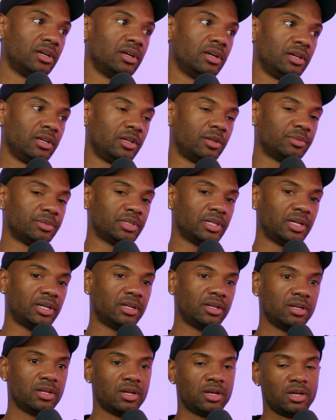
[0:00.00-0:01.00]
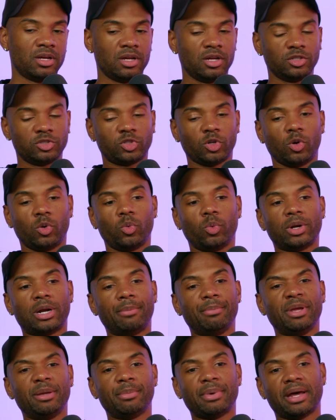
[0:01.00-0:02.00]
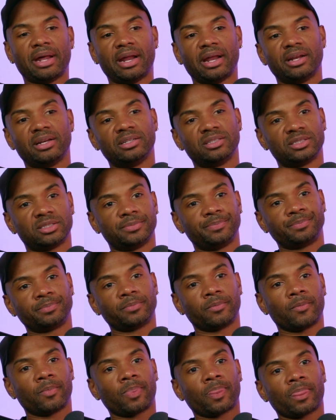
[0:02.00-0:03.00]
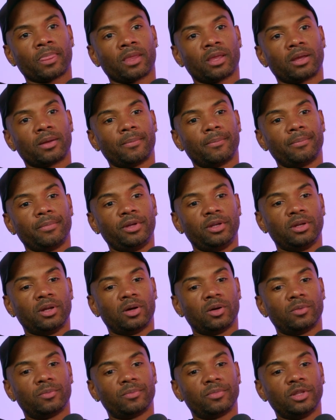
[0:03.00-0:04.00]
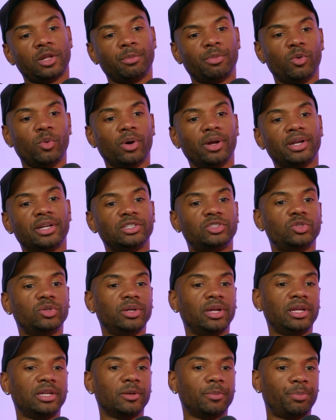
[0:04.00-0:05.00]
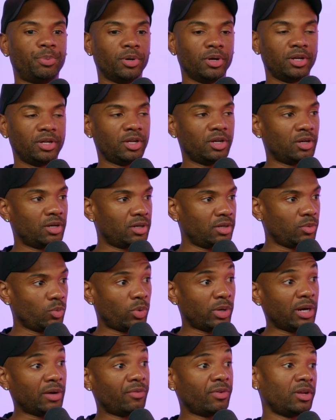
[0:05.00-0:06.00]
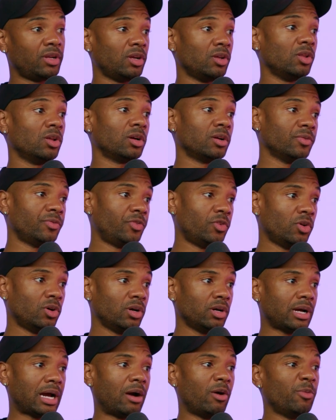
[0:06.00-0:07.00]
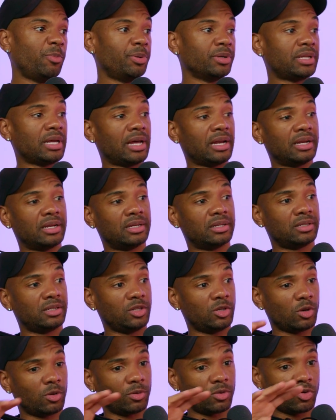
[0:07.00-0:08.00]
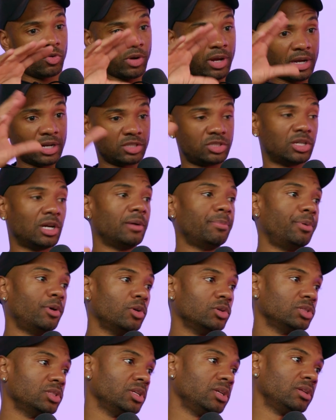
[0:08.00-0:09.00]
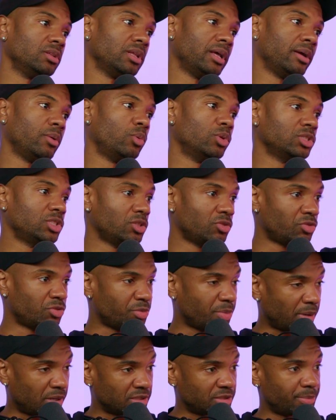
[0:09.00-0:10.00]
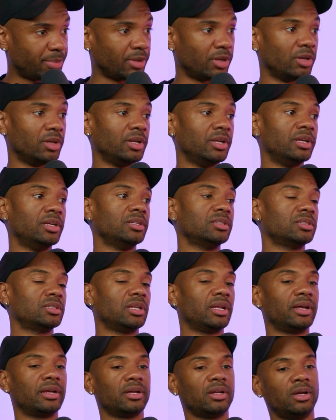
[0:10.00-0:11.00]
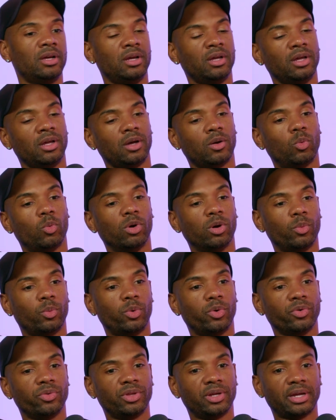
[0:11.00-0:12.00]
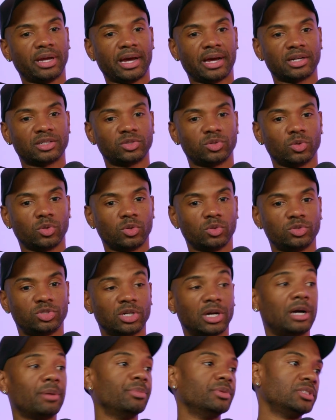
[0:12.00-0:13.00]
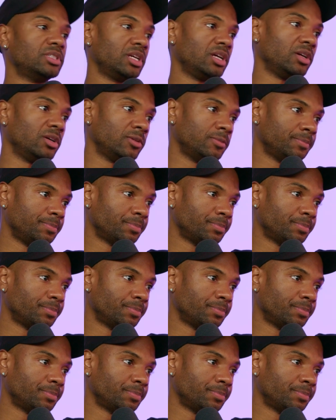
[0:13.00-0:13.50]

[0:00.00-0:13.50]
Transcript: You know what I'm saying? So what I mean by that is, number one is you need to put whatever you're looking for, I will put that in, create a job posting. Like what's your responsibilities? Yeah. Like what will the actual job entail?